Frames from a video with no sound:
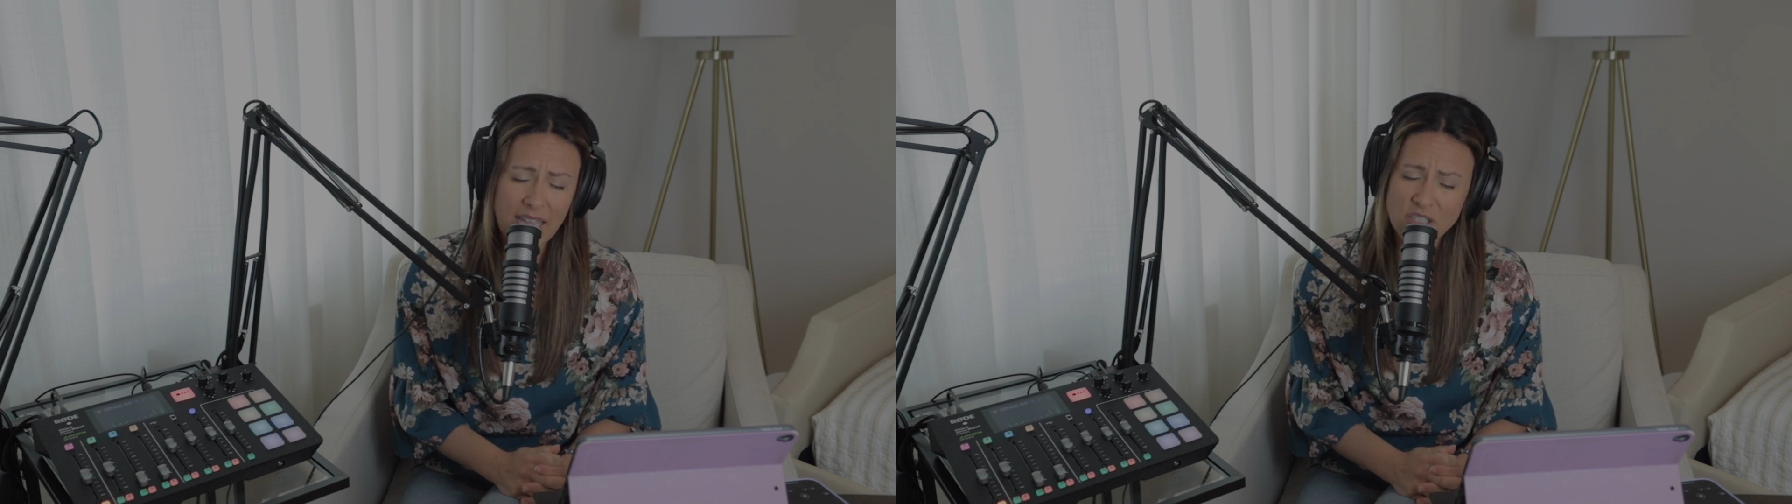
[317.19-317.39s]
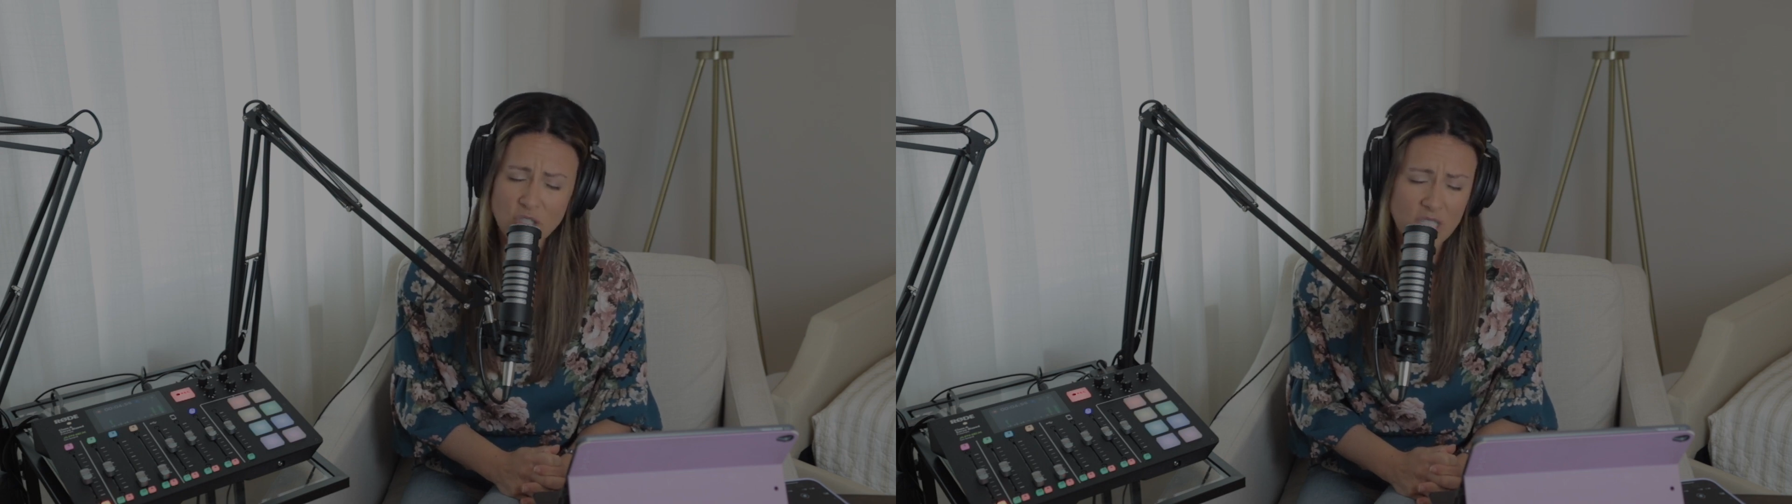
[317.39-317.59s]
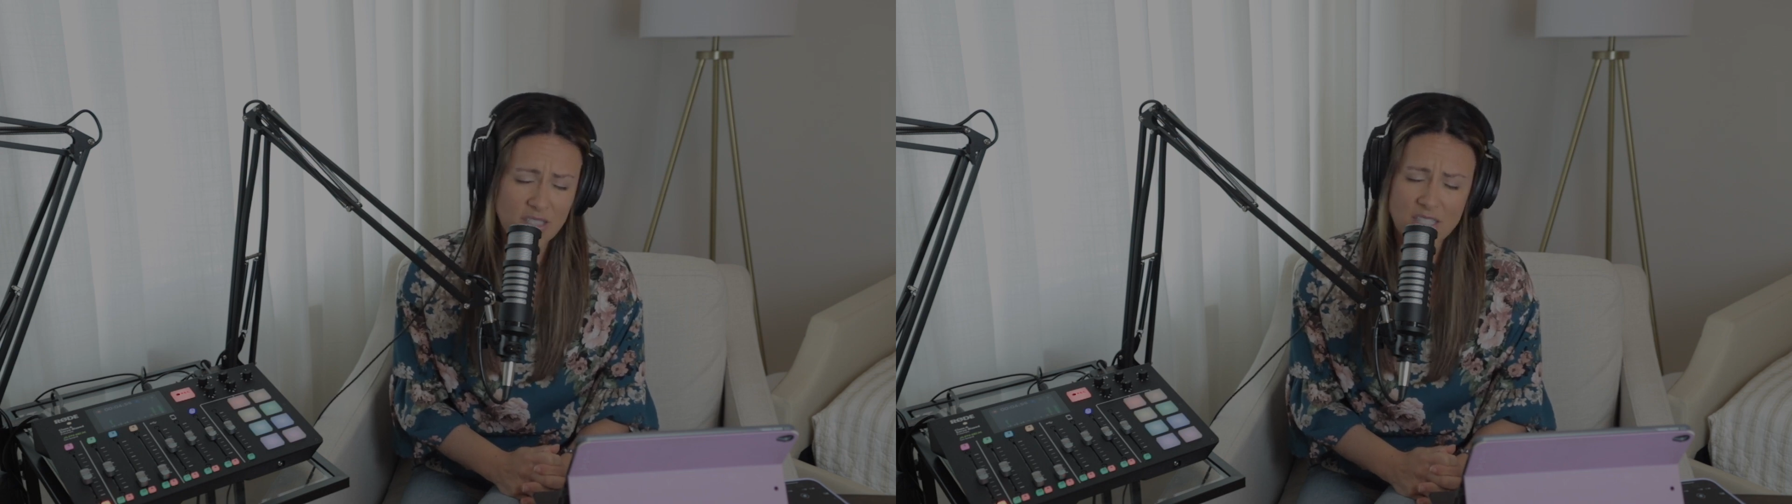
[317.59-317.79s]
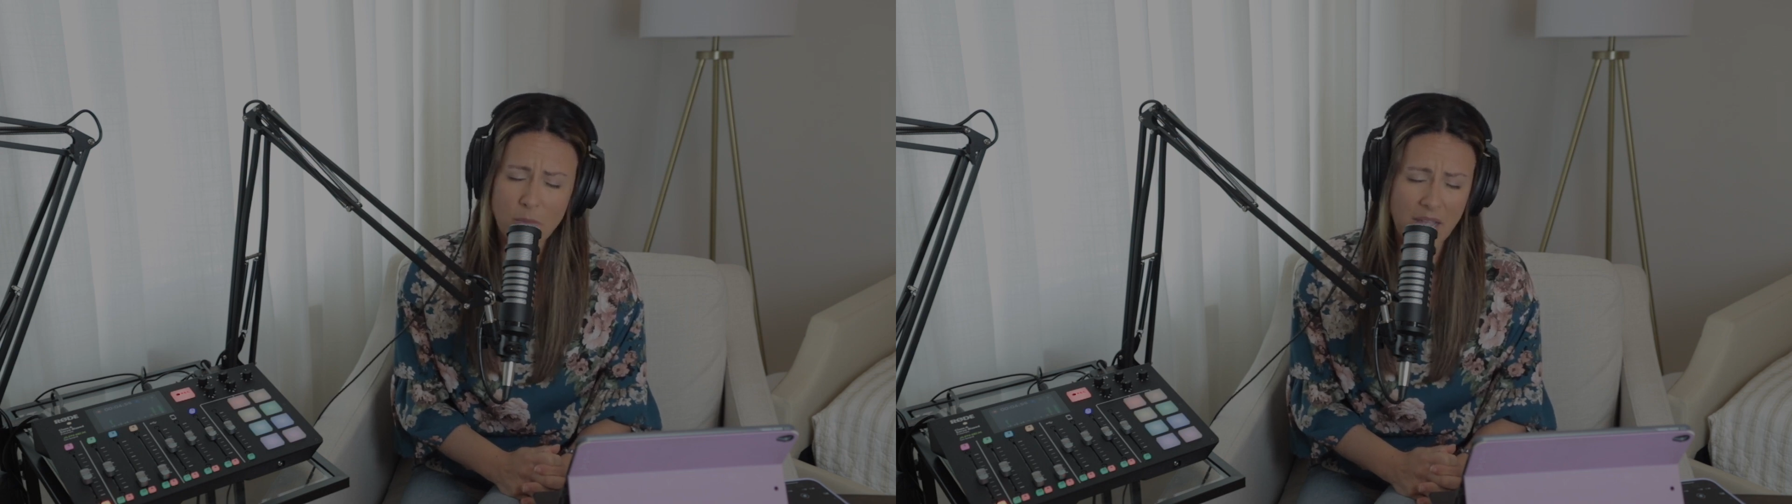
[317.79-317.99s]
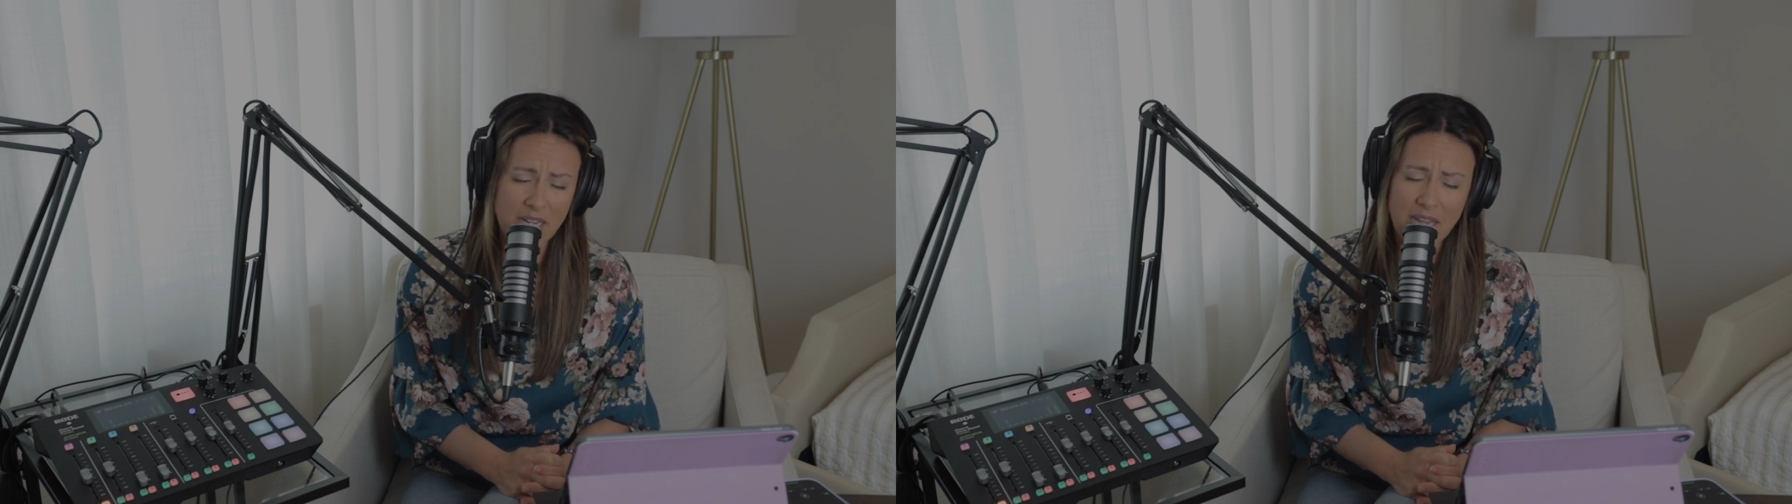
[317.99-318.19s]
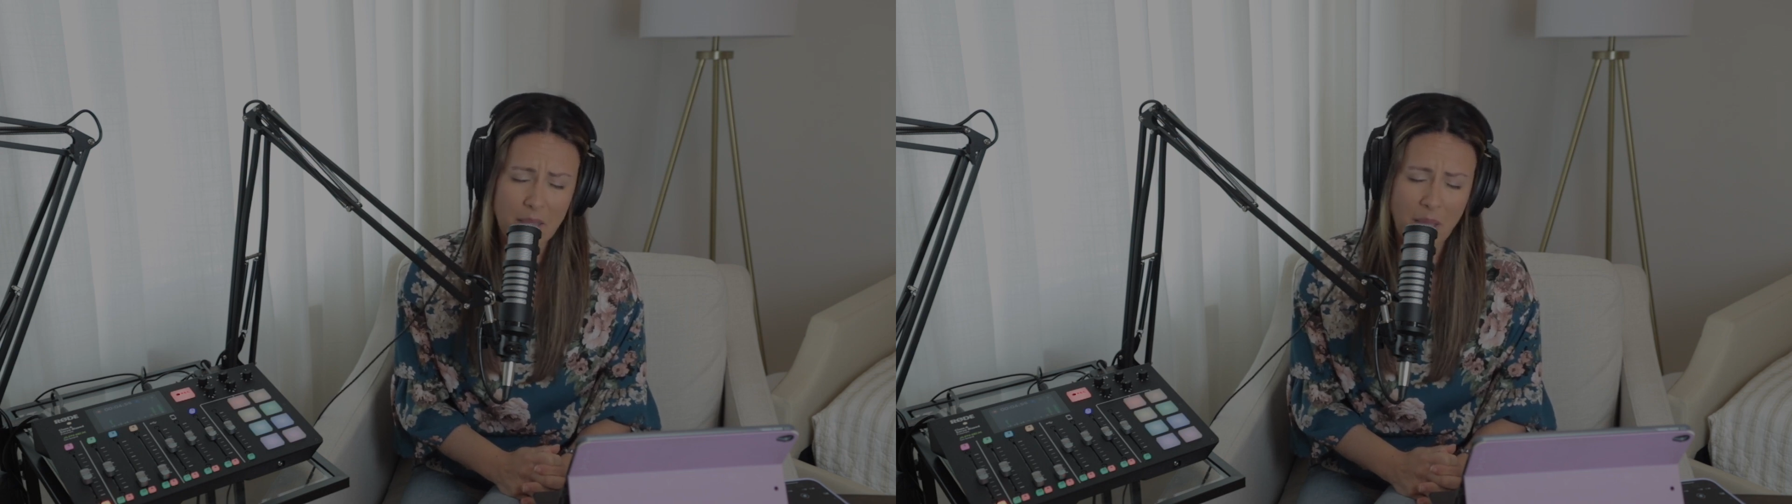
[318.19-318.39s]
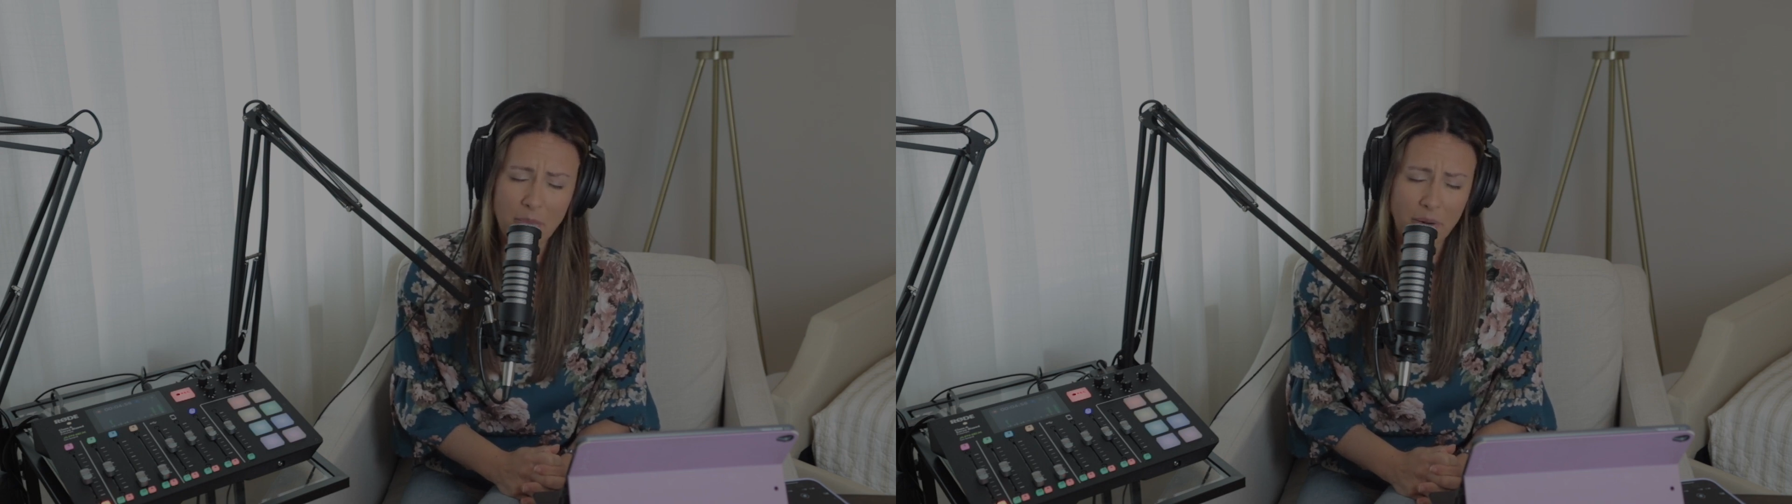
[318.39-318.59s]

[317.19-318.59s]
In Jesus' mighty name I